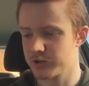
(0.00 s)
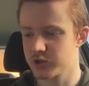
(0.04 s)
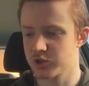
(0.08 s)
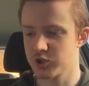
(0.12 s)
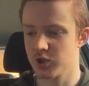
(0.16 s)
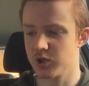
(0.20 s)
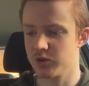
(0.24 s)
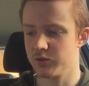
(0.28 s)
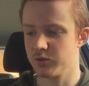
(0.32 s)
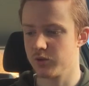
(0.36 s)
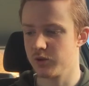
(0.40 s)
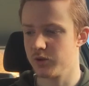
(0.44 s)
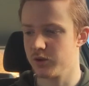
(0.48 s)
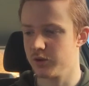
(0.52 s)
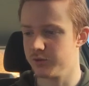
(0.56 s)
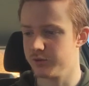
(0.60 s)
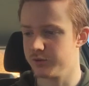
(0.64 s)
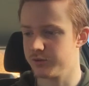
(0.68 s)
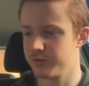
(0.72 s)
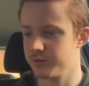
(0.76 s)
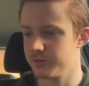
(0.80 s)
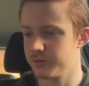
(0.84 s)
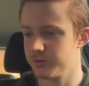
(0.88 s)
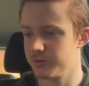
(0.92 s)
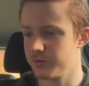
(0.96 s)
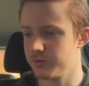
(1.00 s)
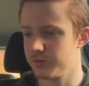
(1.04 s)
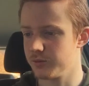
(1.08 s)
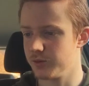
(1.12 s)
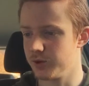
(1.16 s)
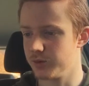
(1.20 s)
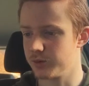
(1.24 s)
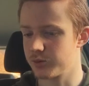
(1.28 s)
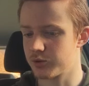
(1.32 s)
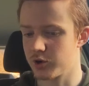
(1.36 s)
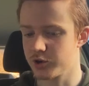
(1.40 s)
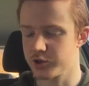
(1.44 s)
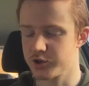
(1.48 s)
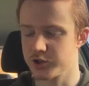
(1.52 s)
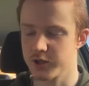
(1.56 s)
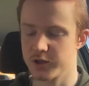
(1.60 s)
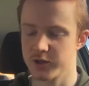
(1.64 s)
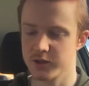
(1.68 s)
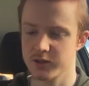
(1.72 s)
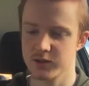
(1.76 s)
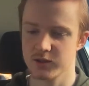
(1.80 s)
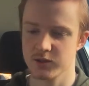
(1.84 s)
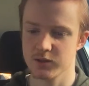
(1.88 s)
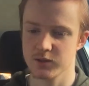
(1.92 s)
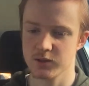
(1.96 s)
genre of my
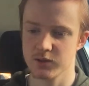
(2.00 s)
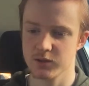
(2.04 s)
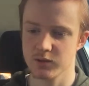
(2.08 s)
project,